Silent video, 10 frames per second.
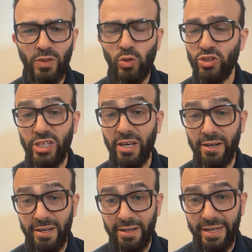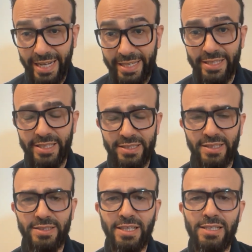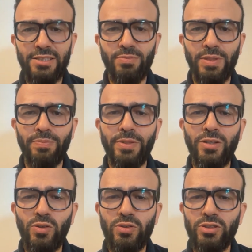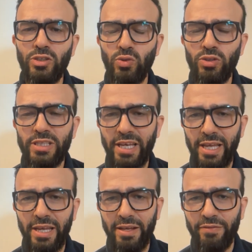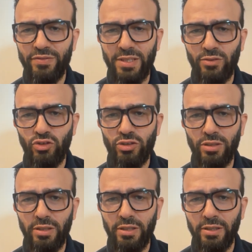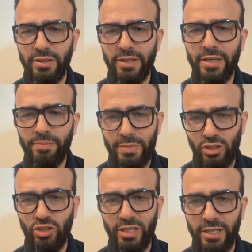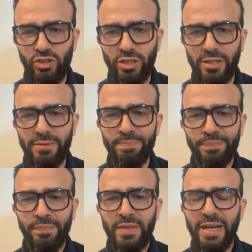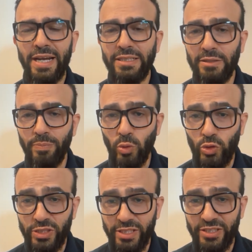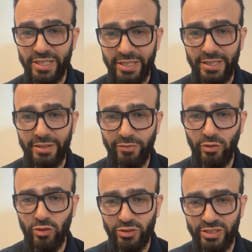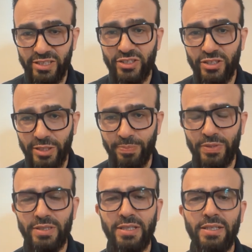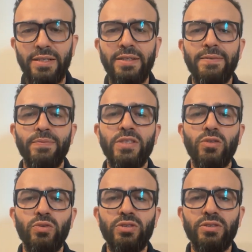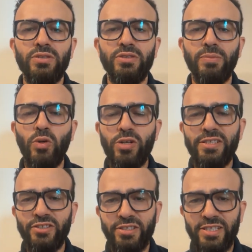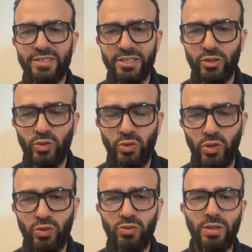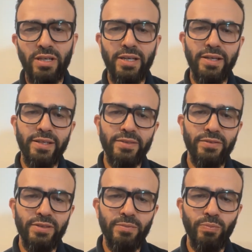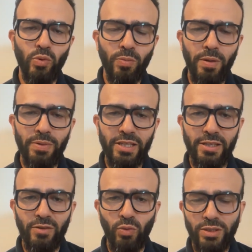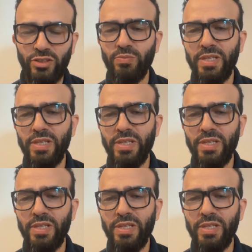or they are lacking the skills, but because they don't have such imagination and the processing for these steps. So the more interesting to know, and probably what